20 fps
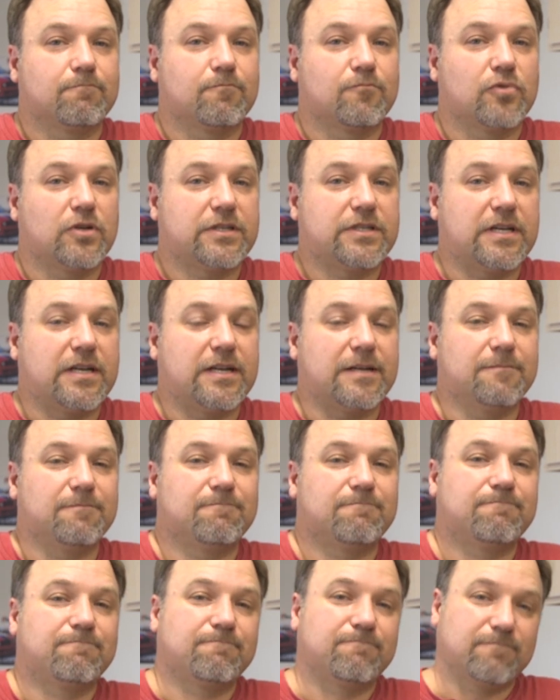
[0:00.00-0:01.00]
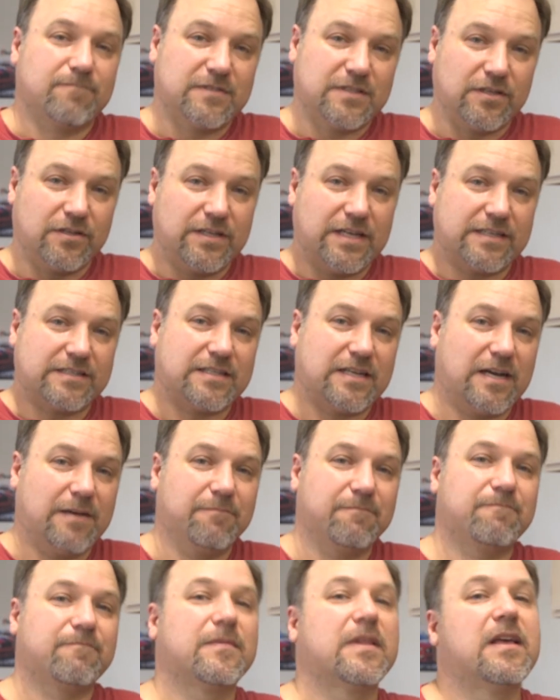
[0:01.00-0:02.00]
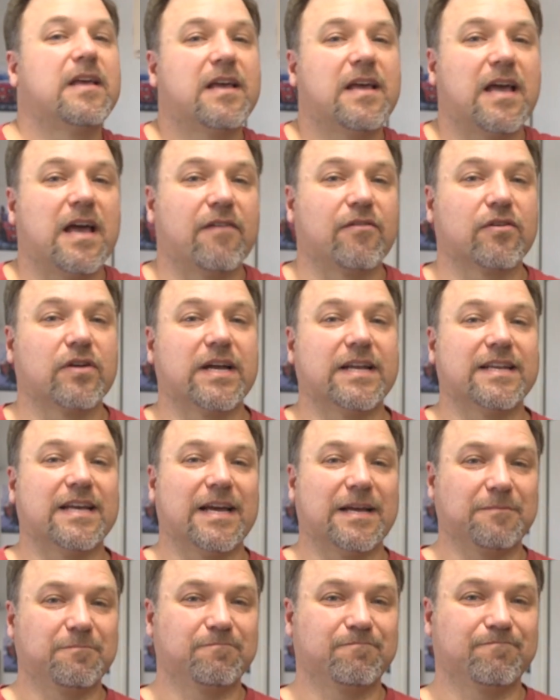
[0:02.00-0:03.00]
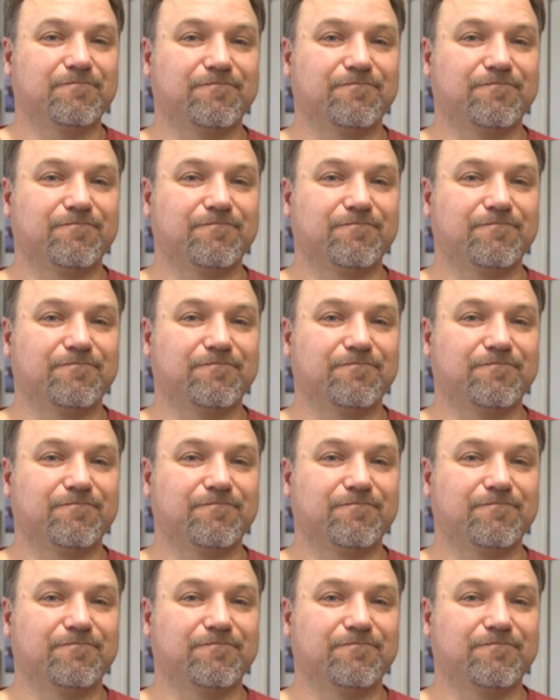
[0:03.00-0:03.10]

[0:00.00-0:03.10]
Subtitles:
Appreciate it. Till next time, have a great day.